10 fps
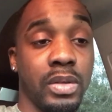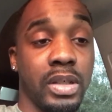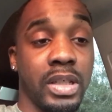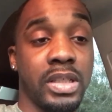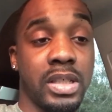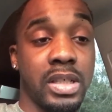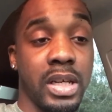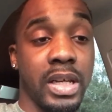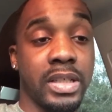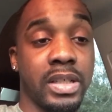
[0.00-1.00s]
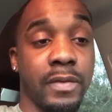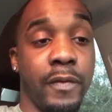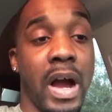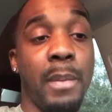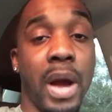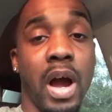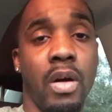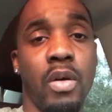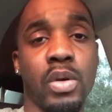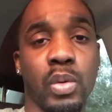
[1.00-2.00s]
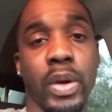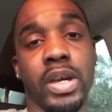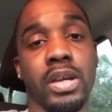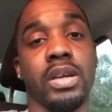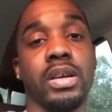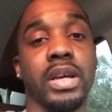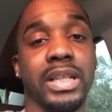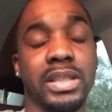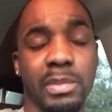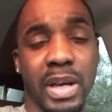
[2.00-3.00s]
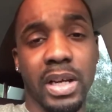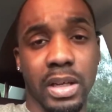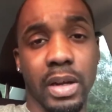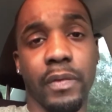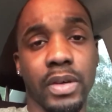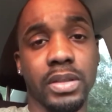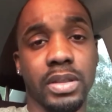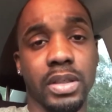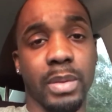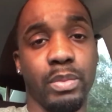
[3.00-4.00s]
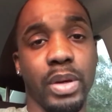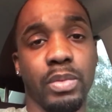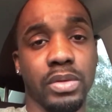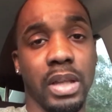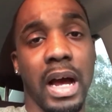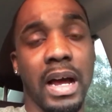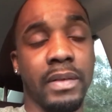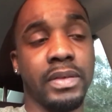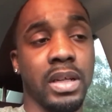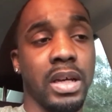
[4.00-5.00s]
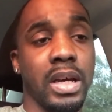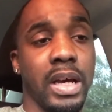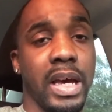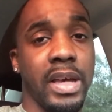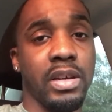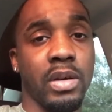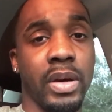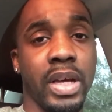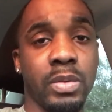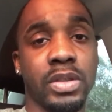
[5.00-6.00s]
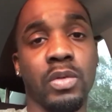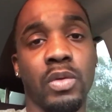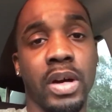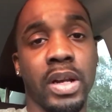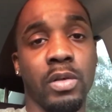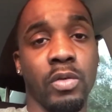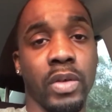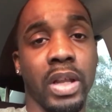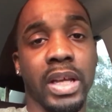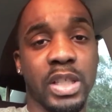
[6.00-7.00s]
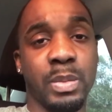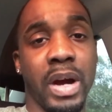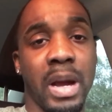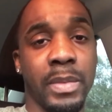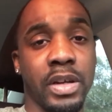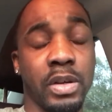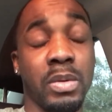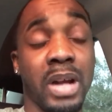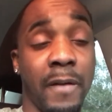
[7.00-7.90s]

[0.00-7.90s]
is to find my own way and to make a difference in people's lives. And he was the one who really inspired me to do it. I